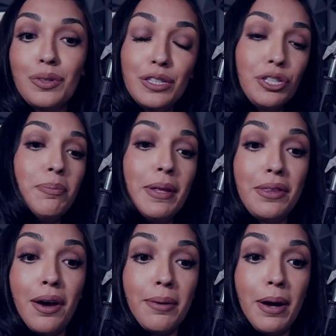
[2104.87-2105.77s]
should be
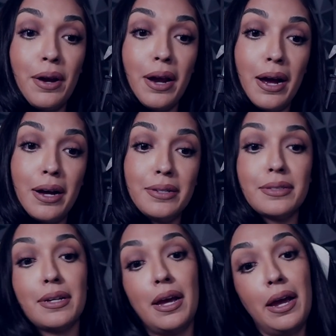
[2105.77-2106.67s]
thought about
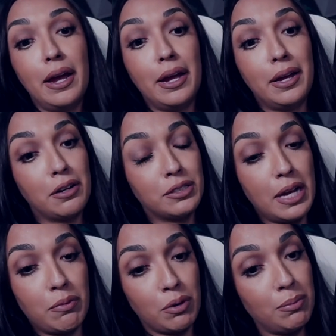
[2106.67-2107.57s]
as a
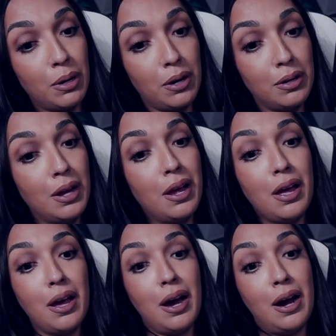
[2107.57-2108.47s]
hearsay rumor,
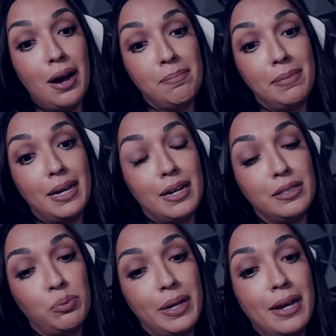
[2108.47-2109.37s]

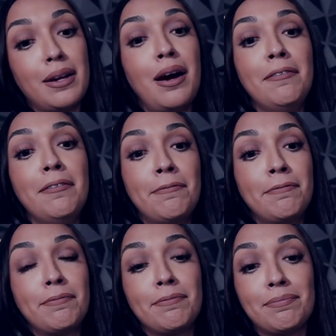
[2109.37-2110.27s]
because we cannot
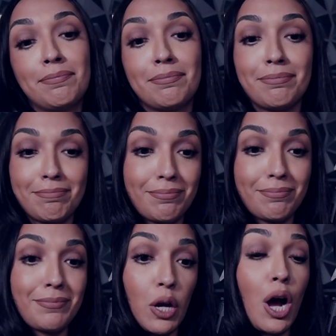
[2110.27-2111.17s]

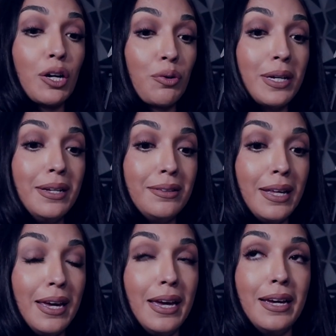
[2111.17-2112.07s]

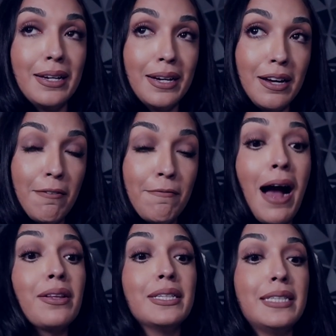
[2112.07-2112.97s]
concretely
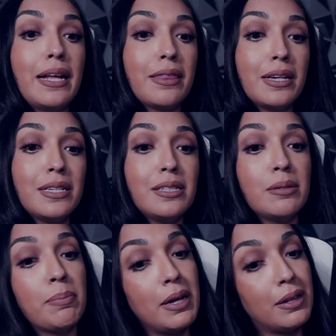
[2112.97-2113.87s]
validate this,
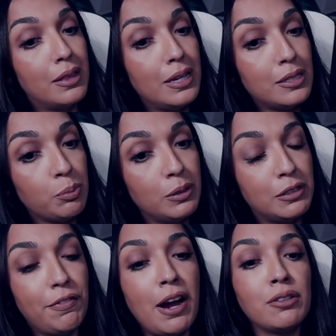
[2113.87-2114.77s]
but this was
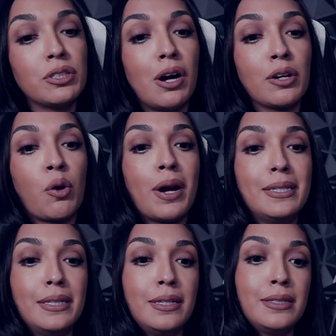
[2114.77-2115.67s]
found on
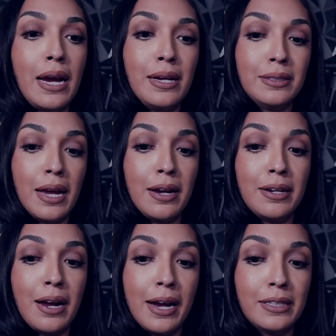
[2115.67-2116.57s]
Crazy Days and
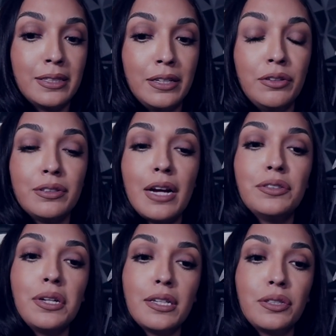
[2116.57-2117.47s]
Nights. And as
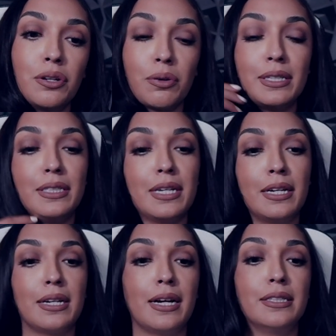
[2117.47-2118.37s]
you guys know, Crazy Day
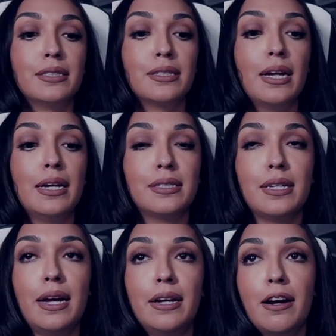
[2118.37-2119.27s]
and Night, it's
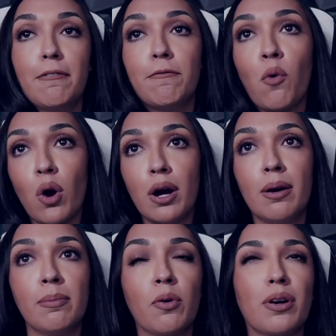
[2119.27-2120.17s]
a
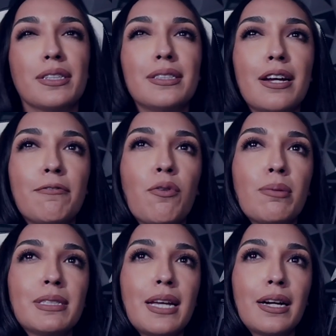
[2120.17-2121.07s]
forum, or not a
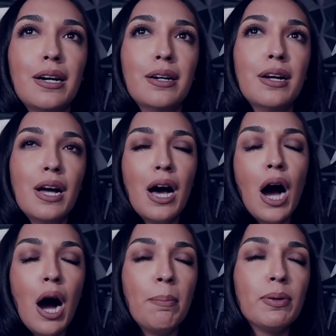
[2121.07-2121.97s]
forum, it's like a
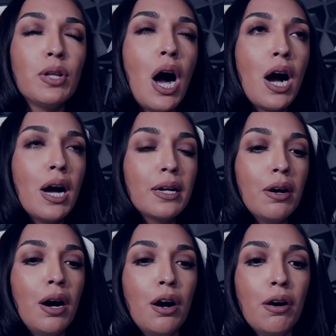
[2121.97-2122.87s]
blog
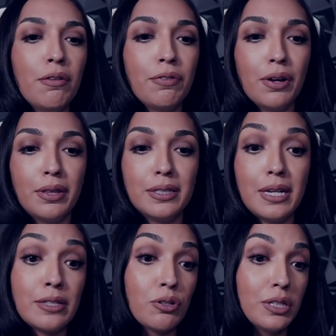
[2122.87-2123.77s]
of this
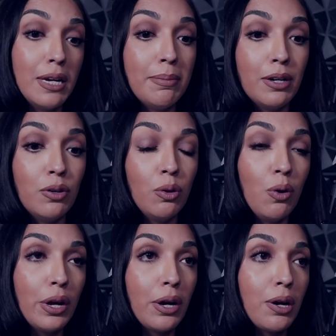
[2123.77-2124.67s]
entertainment
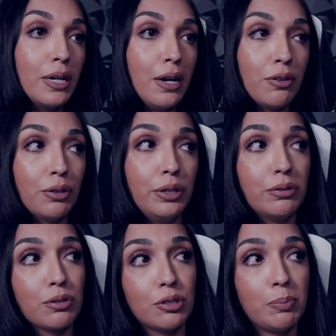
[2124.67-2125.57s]
lawyer and other
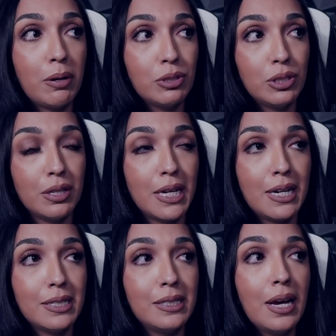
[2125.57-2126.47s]
users post to
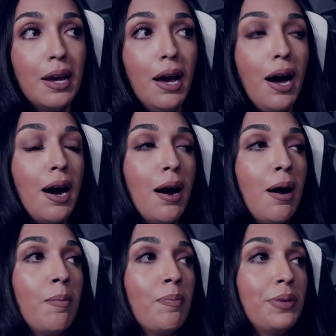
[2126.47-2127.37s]
this.
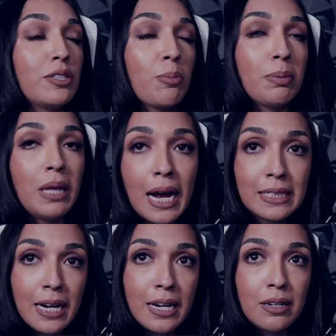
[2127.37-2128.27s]
These are
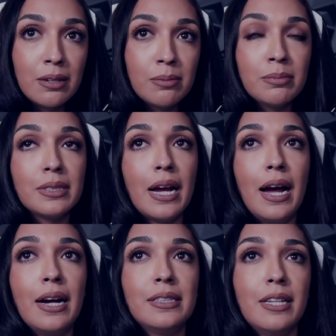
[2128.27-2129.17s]
blind items,
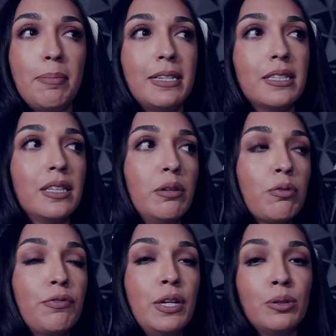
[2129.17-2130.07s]
and they basically
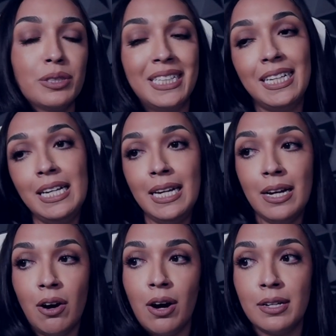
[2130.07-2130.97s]
reveal
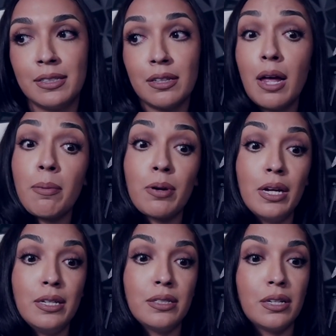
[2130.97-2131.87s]
tea on
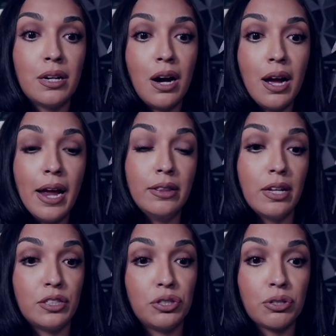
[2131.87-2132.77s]
celebrities and
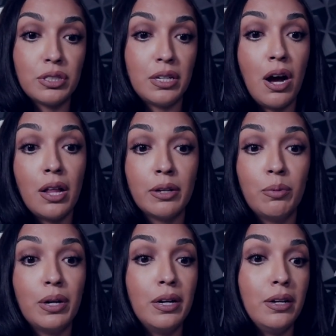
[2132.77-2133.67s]
A-listers in
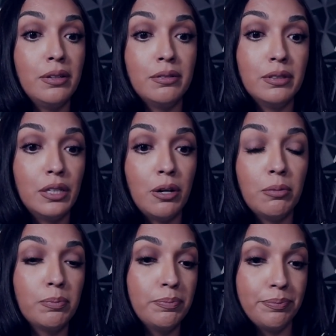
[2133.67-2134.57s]
Hollywood and, you
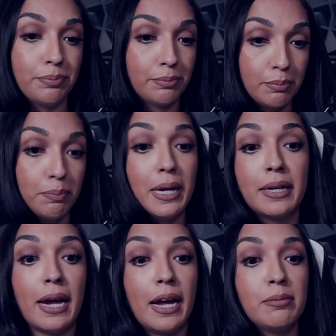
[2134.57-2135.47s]
know, big
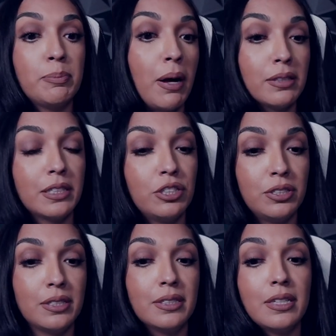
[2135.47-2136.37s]
names,
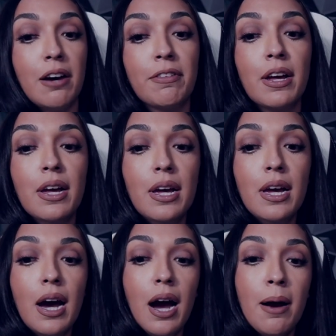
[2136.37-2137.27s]
politicians and stuff.
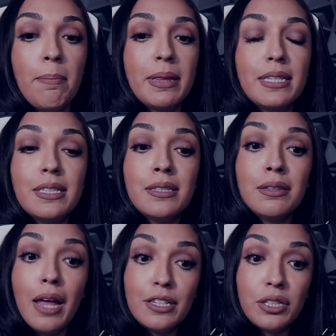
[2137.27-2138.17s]
But this is
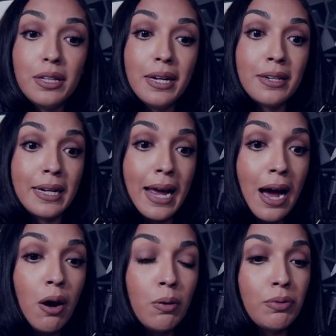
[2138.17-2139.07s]
allegedly an
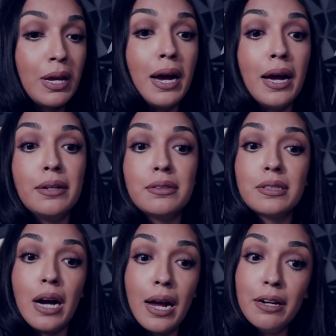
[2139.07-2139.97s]
account that
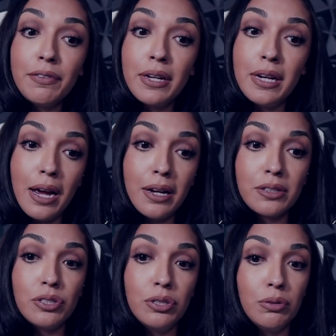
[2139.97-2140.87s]
kind of
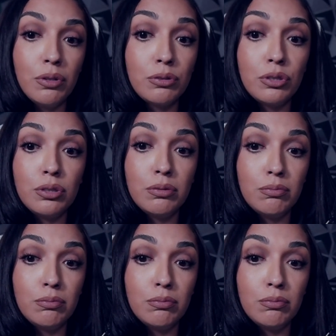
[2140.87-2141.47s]
connects to those,